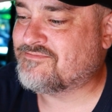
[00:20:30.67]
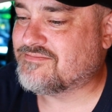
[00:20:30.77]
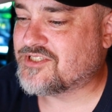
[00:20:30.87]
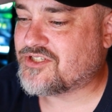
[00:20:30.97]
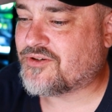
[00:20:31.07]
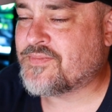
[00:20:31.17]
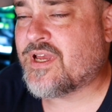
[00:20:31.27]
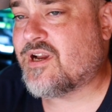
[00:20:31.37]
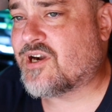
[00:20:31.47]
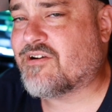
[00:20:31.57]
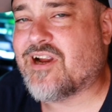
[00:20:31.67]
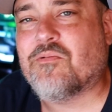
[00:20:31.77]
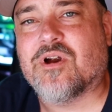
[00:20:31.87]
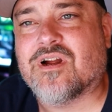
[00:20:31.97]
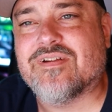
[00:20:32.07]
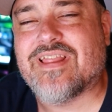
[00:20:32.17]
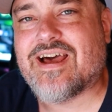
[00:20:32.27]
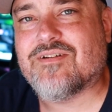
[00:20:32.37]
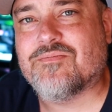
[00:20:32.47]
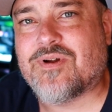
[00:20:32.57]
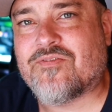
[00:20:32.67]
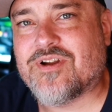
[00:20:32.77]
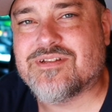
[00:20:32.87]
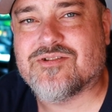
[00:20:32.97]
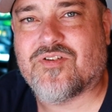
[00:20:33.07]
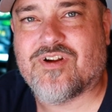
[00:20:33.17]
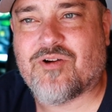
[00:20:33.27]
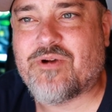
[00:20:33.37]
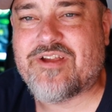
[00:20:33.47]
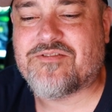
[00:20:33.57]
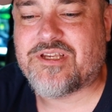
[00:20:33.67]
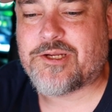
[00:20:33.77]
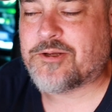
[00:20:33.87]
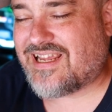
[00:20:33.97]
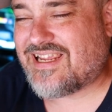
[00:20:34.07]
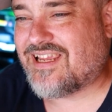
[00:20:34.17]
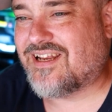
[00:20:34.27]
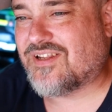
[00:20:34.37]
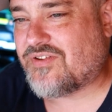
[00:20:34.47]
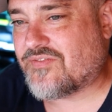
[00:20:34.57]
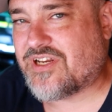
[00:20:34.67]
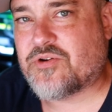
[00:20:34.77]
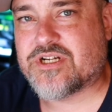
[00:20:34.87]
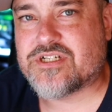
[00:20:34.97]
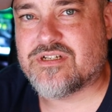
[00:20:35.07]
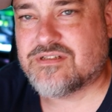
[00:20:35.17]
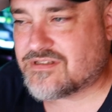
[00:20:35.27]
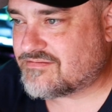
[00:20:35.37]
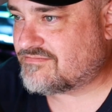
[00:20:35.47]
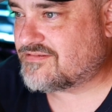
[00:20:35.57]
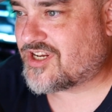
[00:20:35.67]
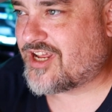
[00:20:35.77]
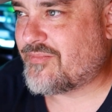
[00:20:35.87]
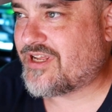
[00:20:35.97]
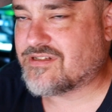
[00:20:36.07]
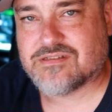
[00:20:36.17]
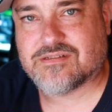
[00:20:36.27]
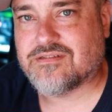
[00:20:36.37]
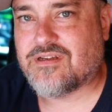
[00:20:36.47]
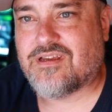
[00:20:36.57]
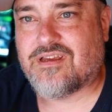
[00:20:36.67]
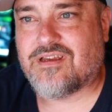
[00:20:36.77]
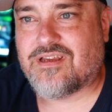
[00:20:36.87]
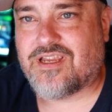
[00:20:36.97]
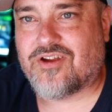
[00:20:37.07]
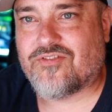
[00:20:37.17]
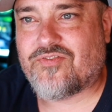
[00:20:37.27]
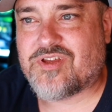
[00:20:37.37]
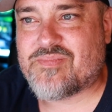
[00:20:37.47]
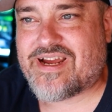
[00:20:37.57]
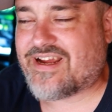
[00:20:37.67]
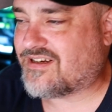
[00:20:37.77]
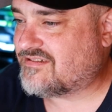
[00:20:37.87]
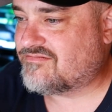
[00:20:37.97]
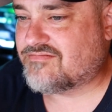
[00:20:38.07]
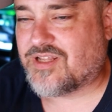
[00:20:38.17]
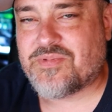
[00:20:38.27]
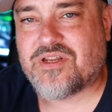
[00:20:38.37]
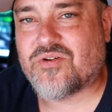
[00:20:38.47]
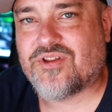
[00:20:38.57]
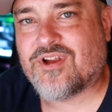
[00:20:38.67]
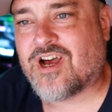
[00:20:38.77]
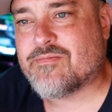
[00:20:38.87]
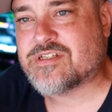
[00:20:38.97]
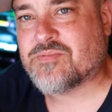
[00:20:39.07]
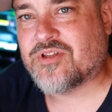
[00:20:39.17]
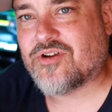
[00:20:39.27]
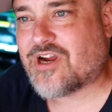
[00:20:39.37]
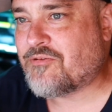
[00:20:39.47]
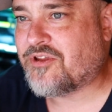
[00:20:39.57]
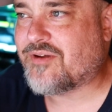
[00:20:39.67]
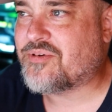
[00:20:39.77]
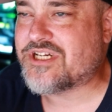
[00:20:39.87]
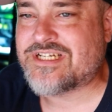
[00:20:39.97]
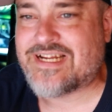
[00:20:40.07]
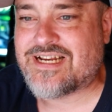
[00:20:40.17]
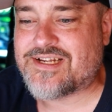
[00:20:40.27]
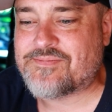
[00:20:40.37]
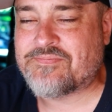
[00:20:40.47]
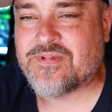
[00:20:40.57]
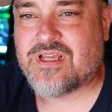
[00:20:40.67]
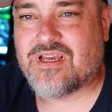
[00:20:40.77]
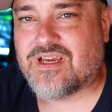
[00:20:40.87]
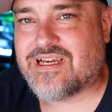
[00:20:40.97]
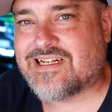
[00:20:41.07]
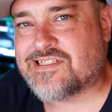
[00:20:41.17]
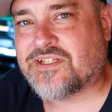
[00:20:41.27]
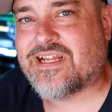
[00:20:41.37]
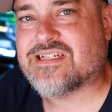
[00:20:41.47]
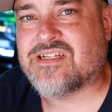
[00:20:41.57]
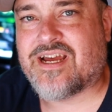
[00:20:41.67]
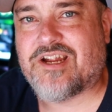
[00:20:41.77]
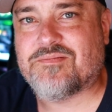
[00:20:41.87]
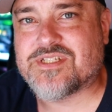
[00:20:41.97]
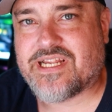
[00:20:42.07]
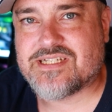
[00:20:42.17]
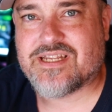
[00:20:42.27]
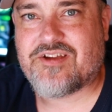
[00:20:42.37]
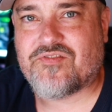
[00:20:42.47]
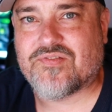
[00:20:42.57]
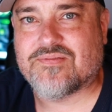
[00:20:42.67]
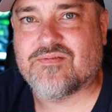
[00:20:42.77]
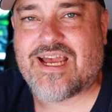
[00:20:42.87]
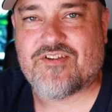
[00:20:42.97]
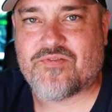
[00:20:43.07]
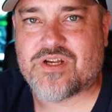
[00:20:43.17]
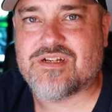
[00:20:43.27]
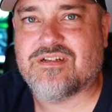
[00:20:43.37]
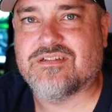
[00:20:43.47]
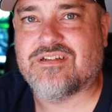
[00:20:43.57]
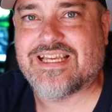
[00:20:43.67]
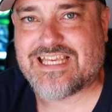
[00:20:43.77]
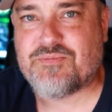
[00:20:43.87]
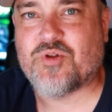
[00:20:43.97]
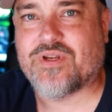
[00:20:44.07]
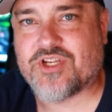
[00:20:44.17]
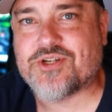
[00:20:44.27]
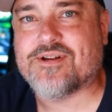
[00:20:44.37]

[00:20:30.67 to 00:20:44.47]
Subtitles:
So great work on that, my friends over at WAVLINK. Again, if you have any questions, comments, you know, feedback, let me know in the comments below. I really appreciate it. And until next time, stay safe, have fun, and keep doing good.